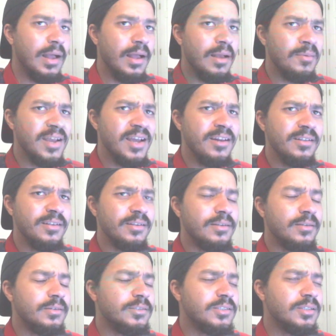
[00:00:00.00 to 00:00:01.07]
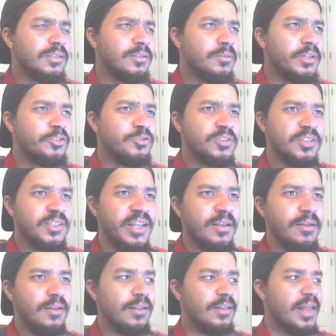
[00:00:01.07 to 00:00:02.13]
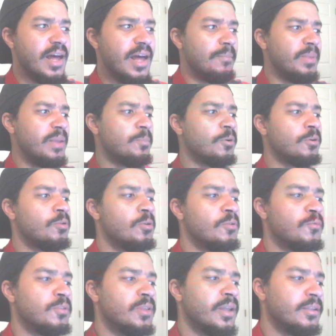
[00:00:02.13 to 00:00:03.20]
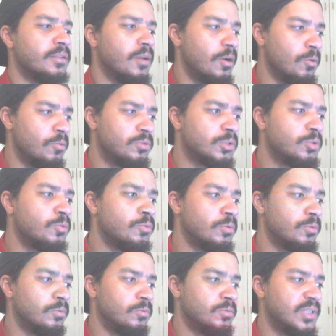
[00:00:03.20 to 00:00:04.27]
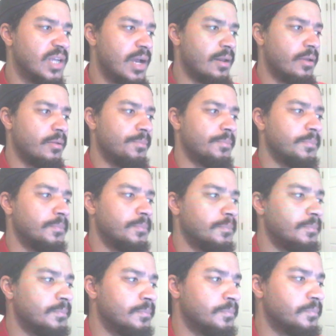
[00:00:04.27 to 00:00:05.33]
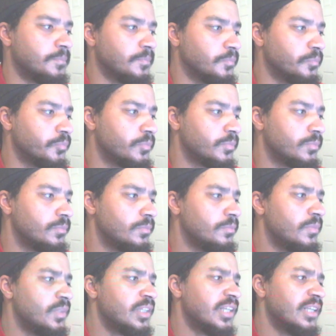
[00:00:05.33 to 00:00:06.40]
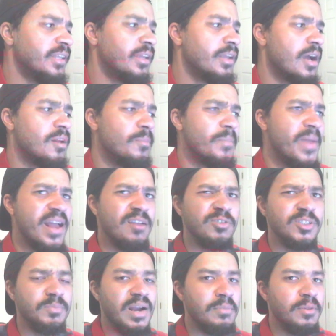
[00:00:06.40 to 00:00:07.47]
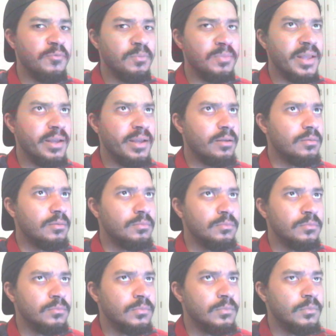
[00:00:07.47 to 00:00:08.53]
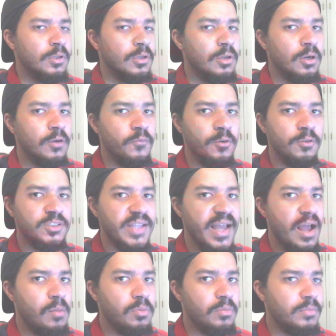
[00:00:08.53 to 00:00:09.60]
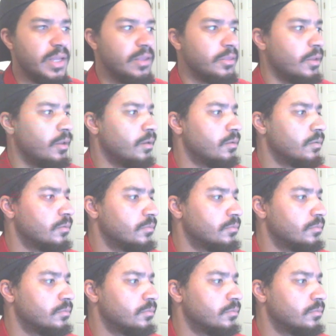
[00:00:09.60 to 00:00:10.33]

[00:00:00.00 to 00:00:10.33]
I'm kind of, it's a little interesting that a lot of people are going for like the old school Utada. Because I think Automatic was probably from like her first album, I think.